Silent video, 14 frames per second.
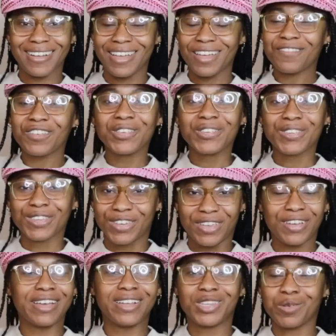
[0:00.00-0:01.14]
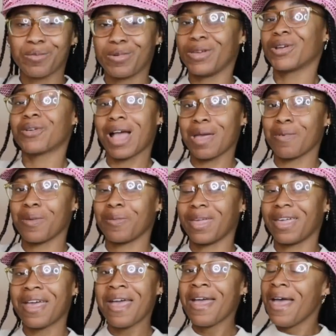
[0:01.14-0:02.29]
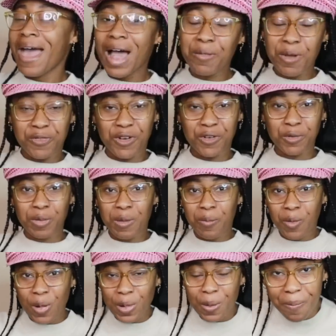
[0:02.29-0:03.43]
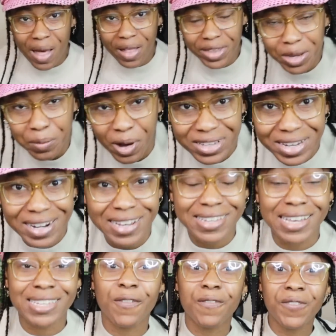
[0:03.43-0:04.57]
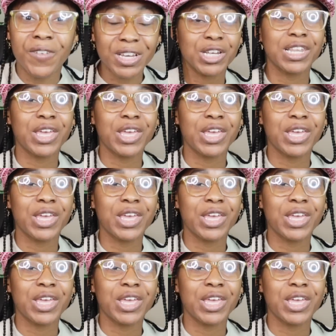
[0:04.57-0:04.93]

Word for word: it feels good to be a crybaby. Hello, favorite people. Melanie Martinez has officially